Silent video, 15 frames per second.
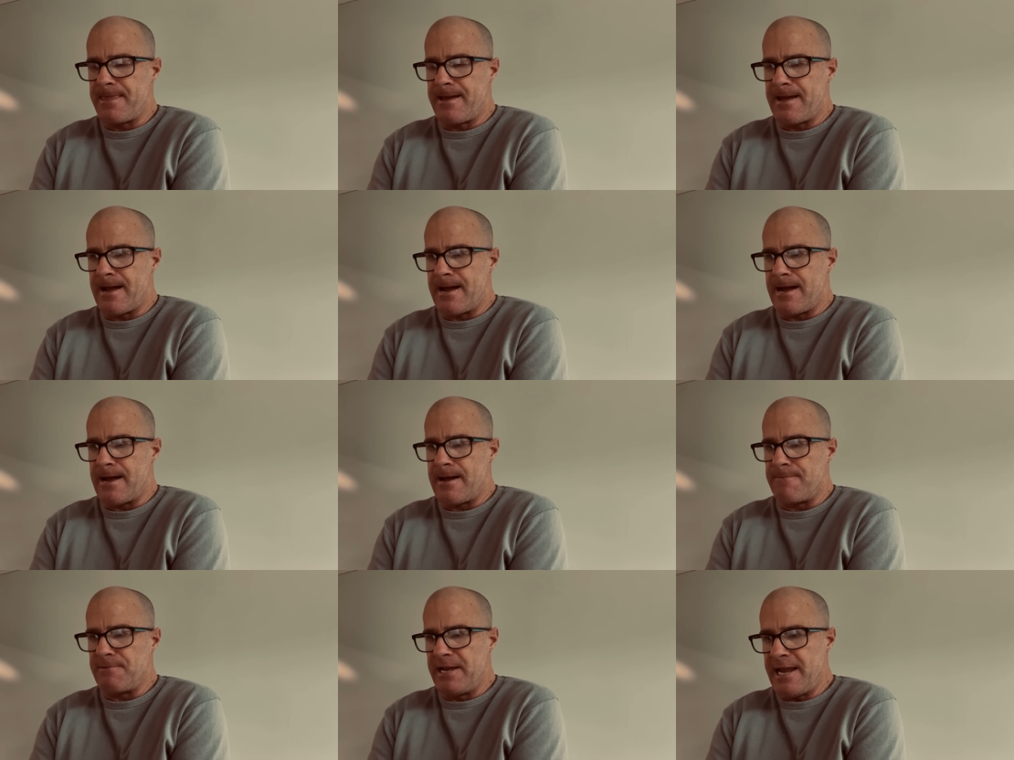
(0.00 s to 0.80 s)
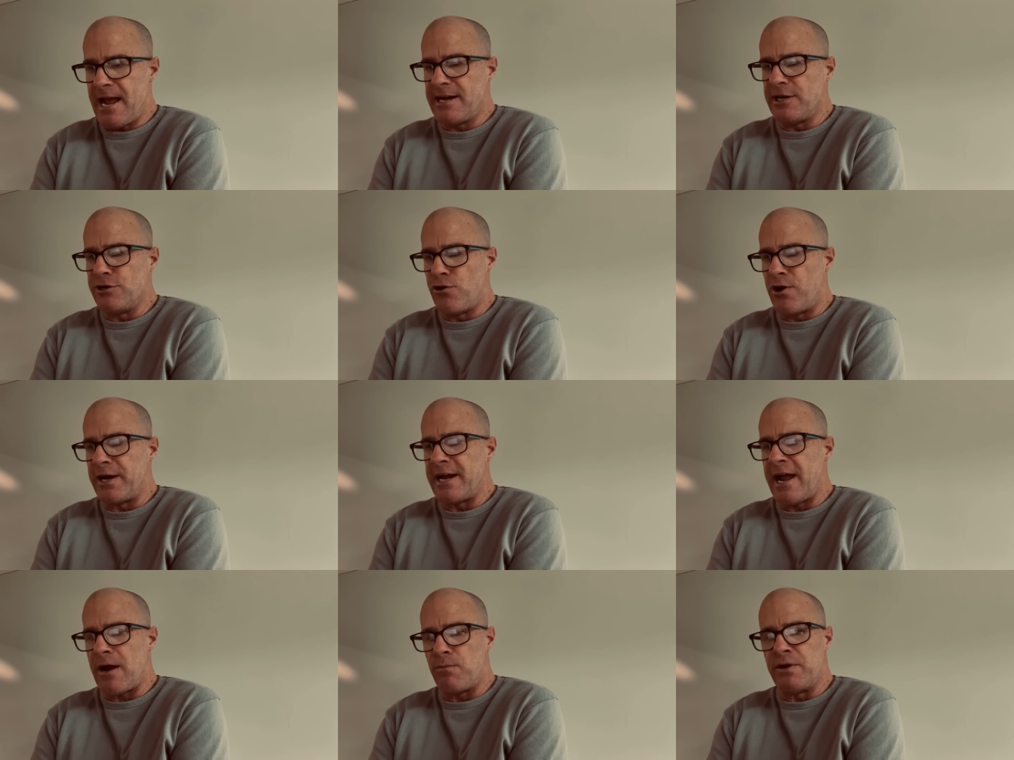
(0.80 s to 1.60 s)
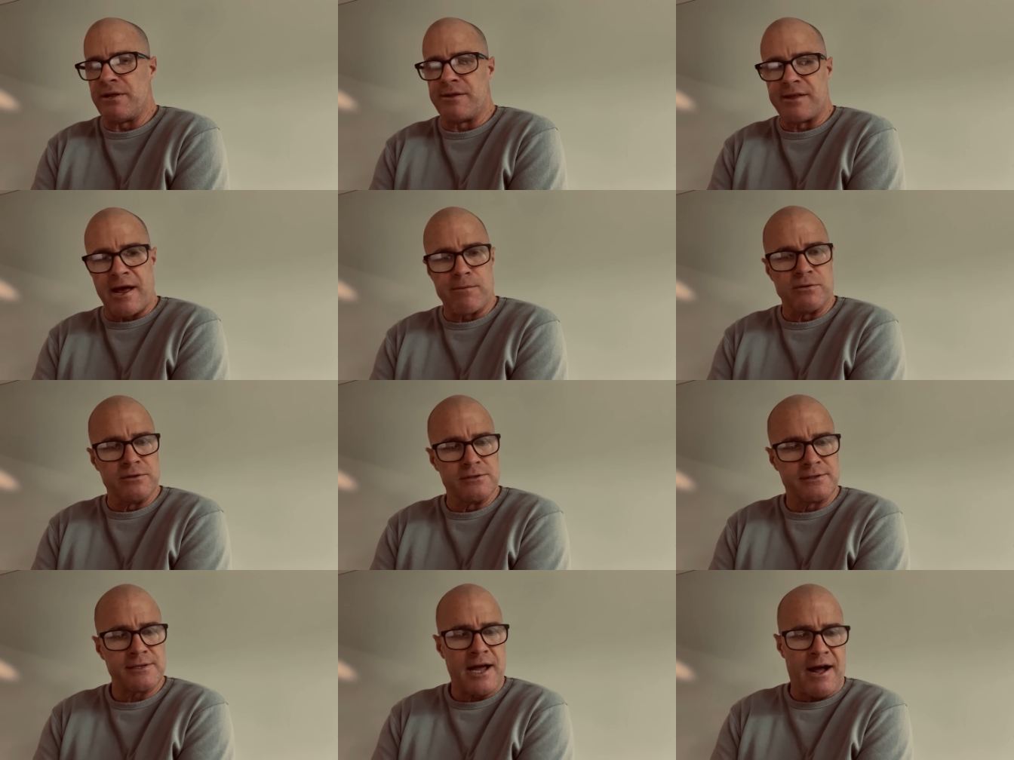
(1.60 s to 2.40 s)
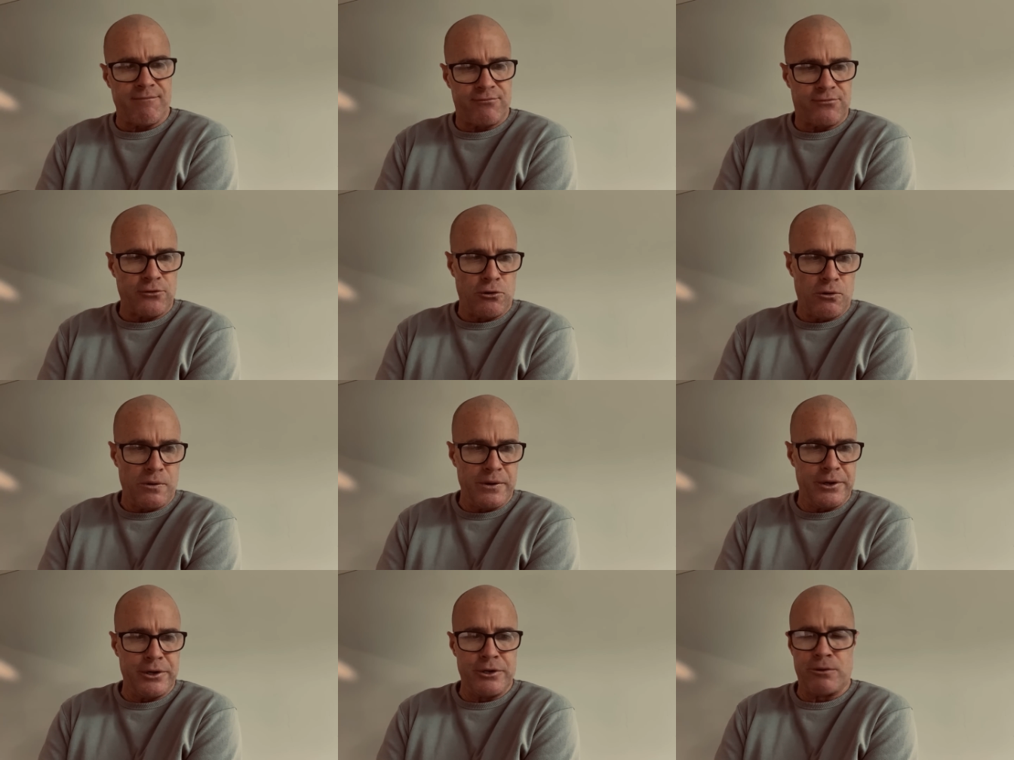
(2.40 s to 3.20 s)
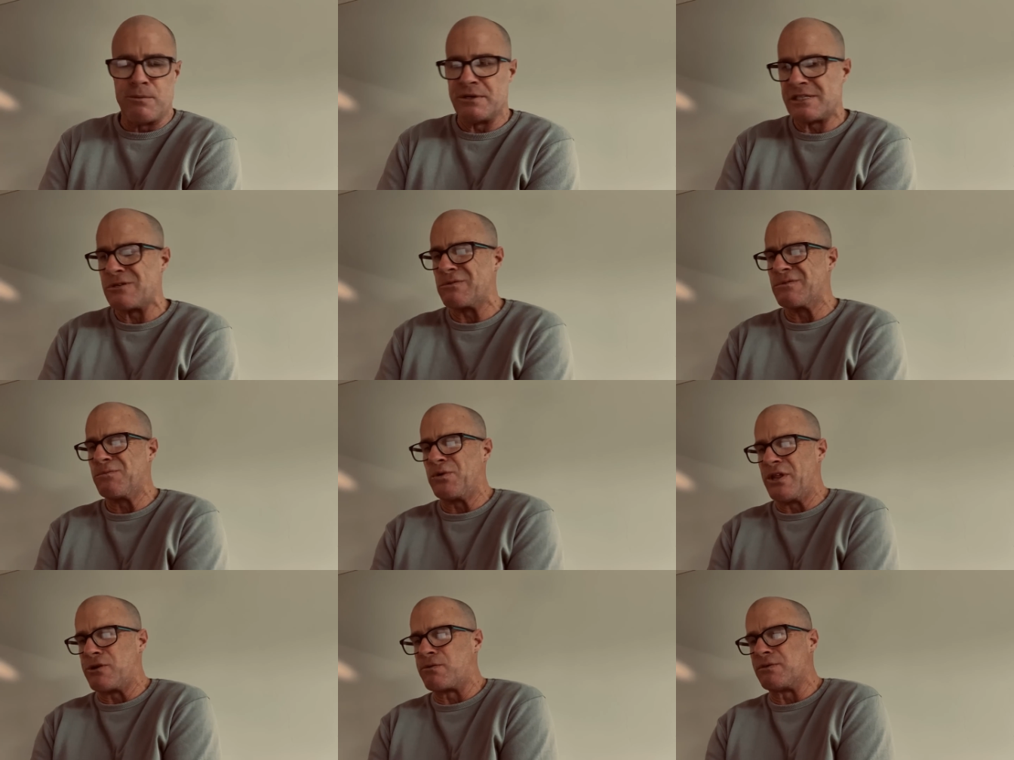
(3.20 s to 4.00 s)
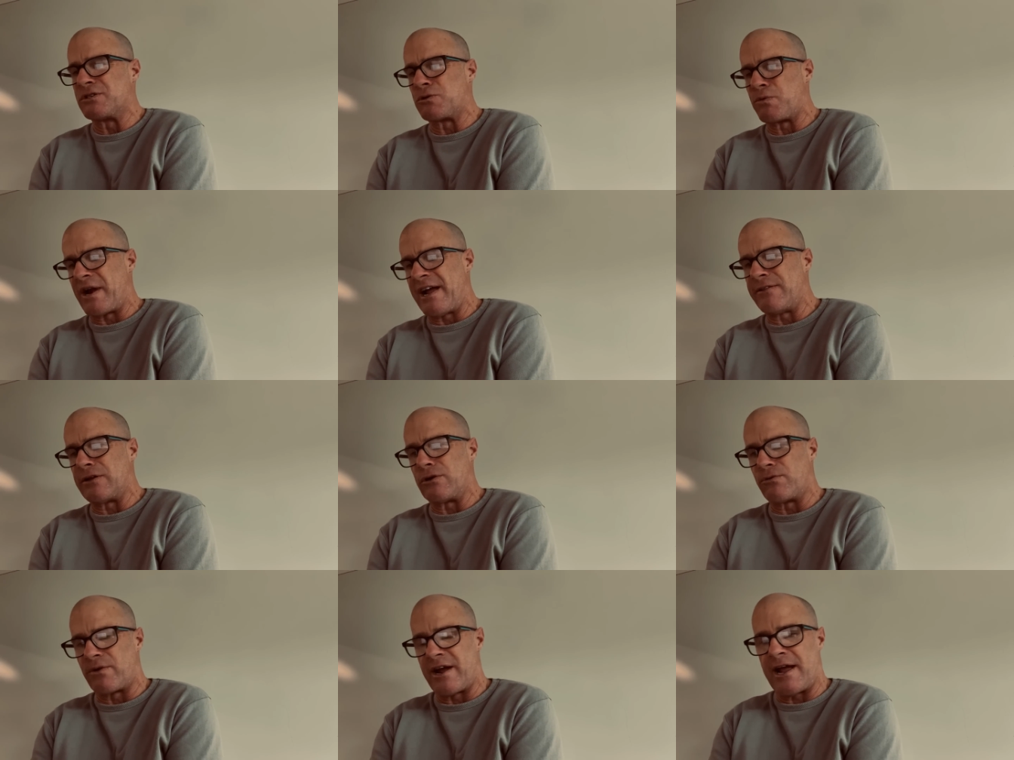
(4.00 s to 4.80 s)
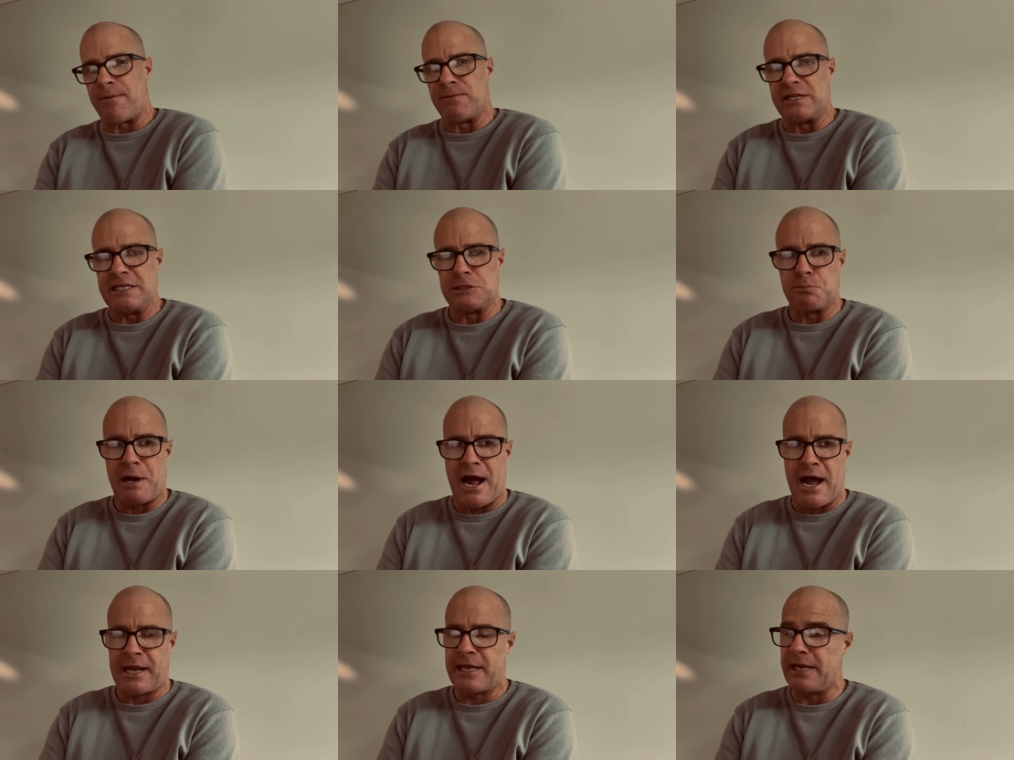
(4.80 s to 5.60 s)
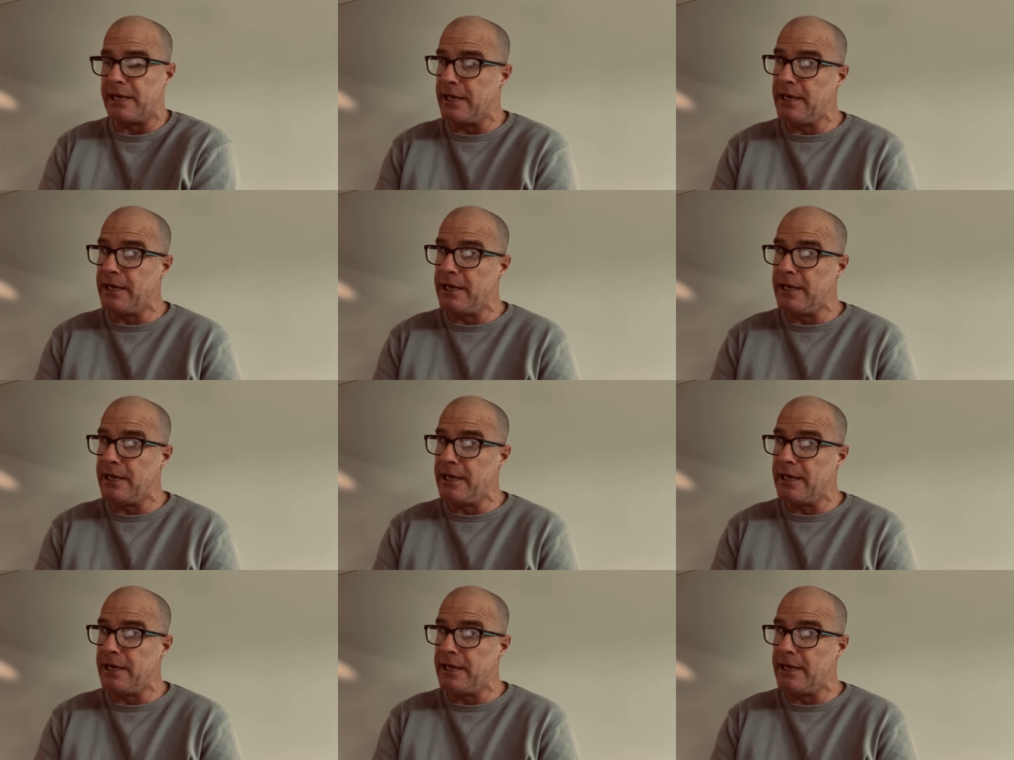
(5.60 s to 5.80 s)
Whether that was up forward or whether it was around the ground with his marking.